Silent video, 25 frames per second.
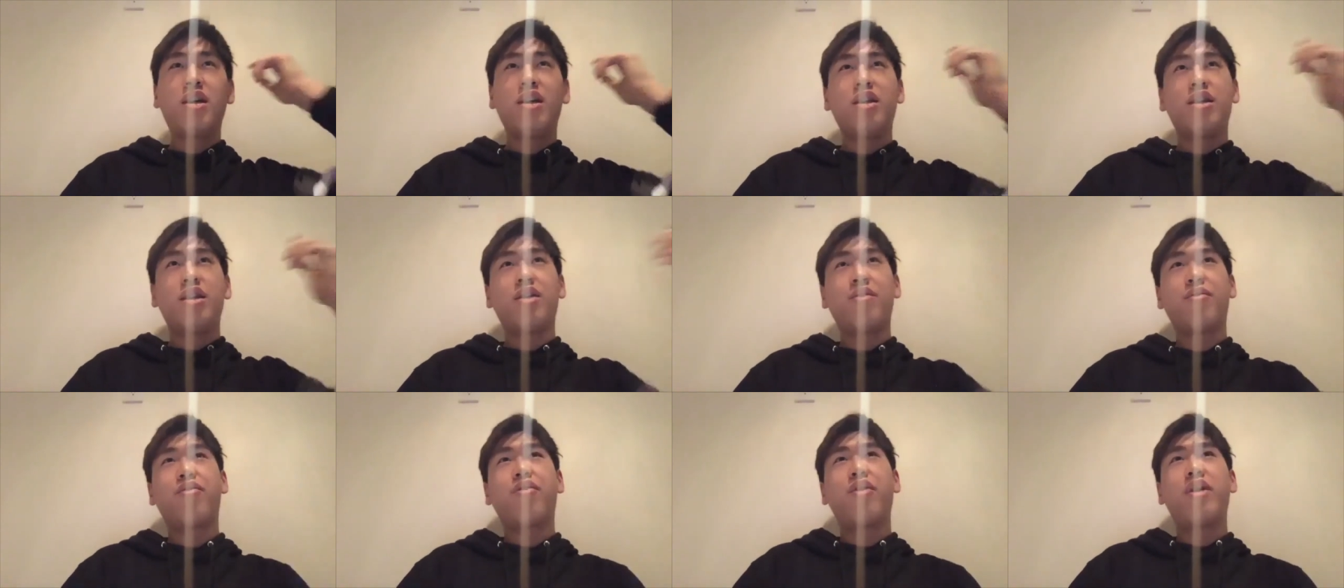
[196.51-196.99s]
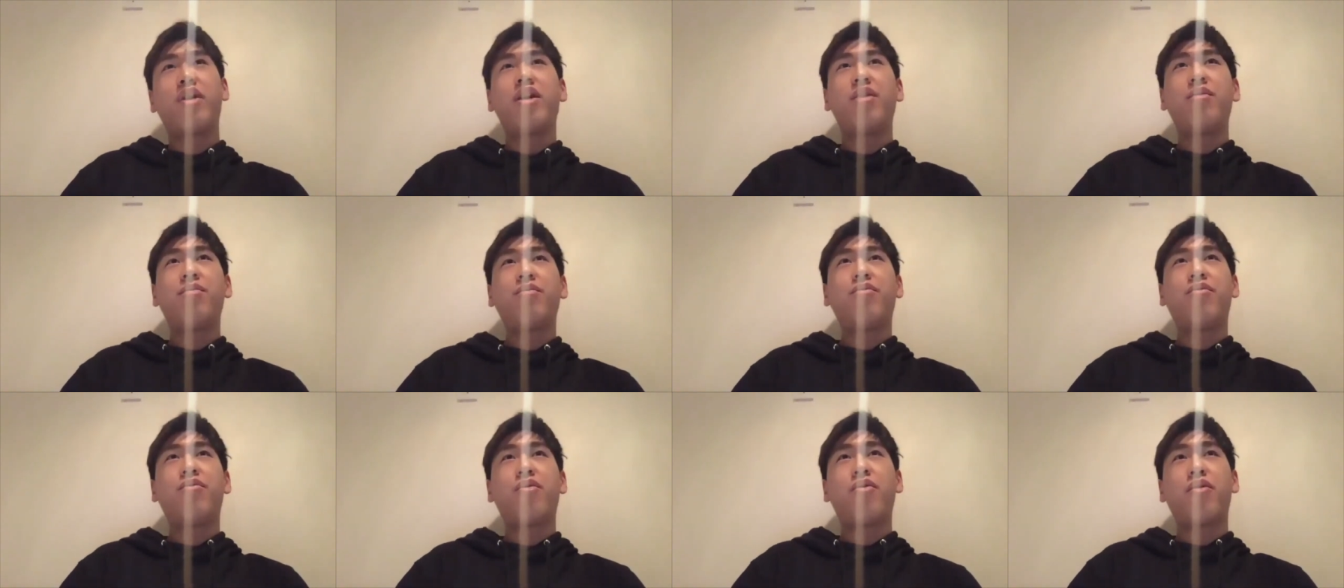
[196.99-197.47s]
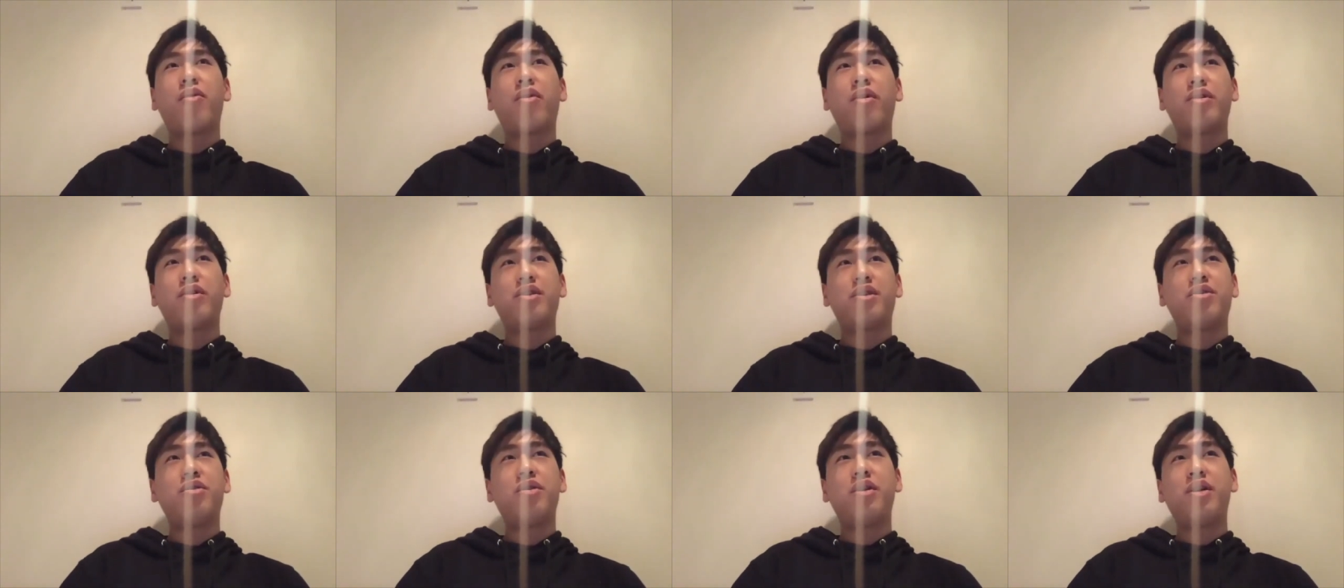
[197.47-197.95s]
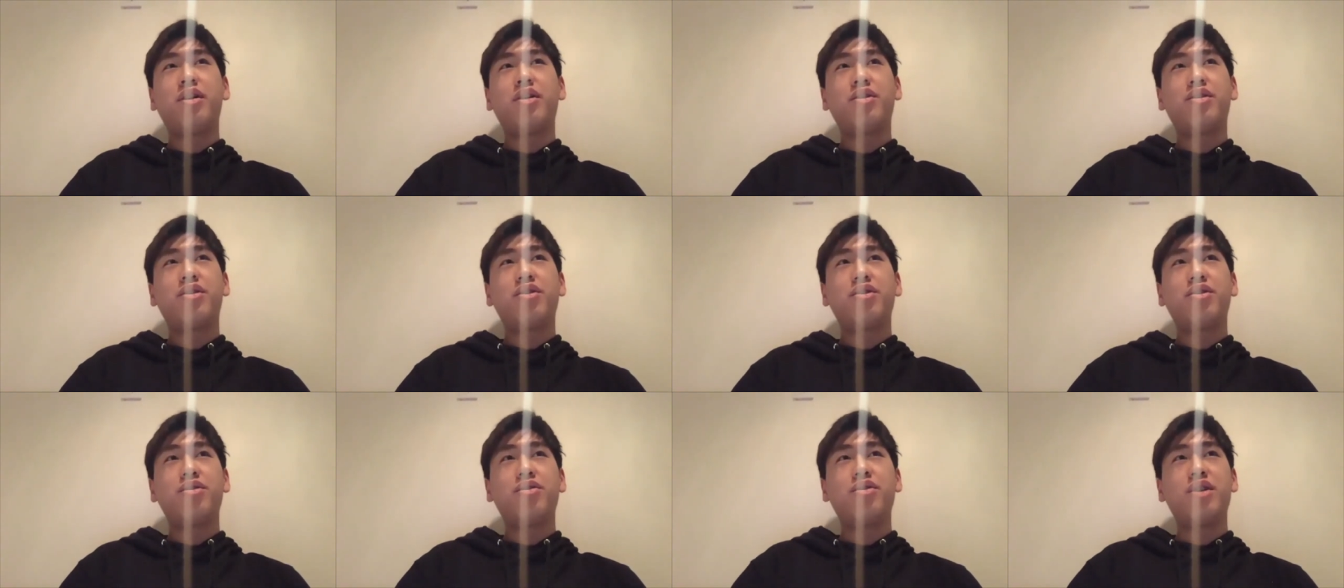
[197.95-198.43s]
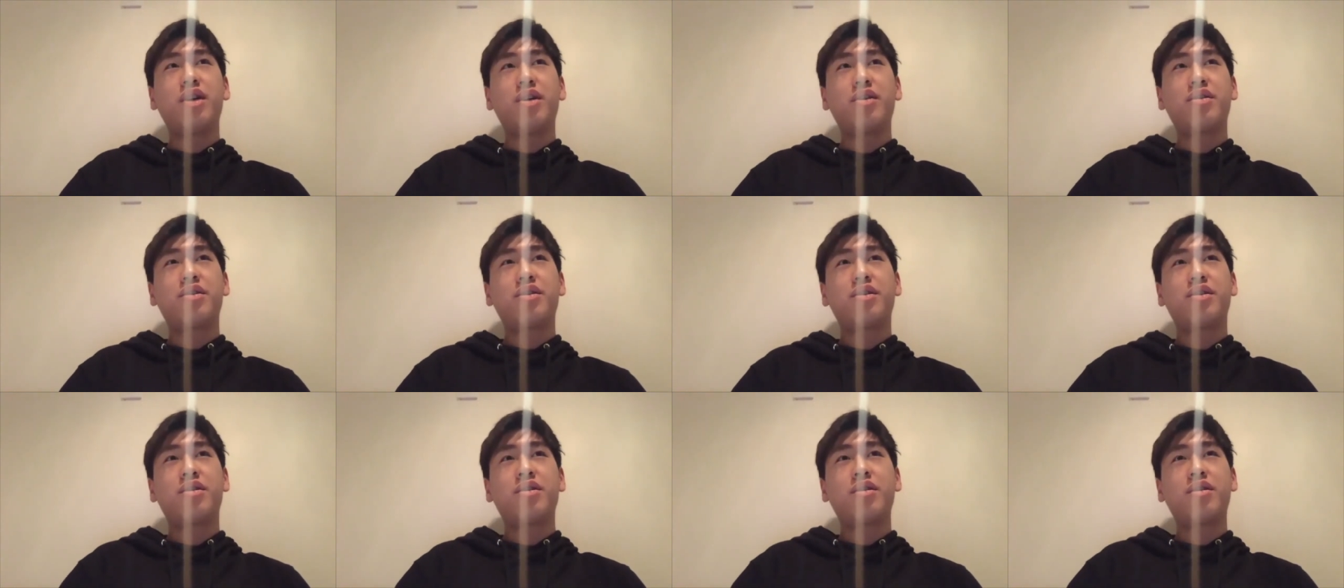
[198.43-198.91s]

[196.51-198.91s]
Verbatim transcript: the freedom for students to just,